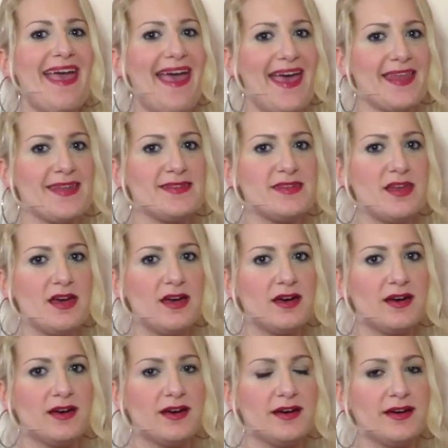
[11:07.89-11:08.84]
N,
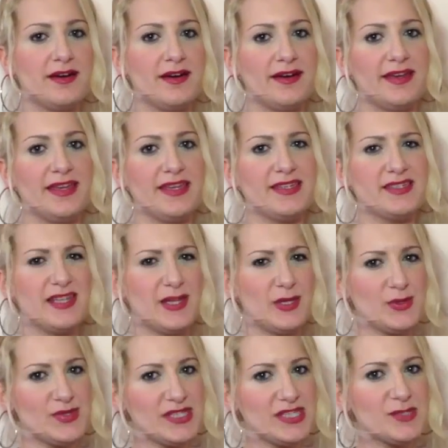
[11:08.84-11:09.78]
it
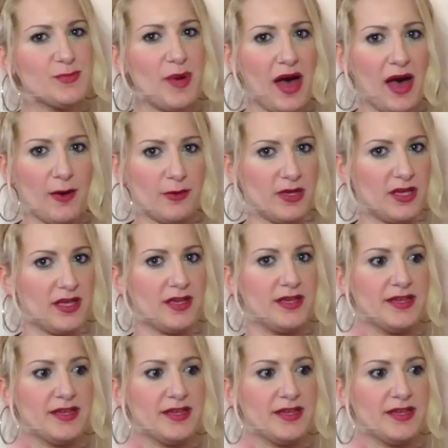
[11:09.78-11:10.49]
loses power.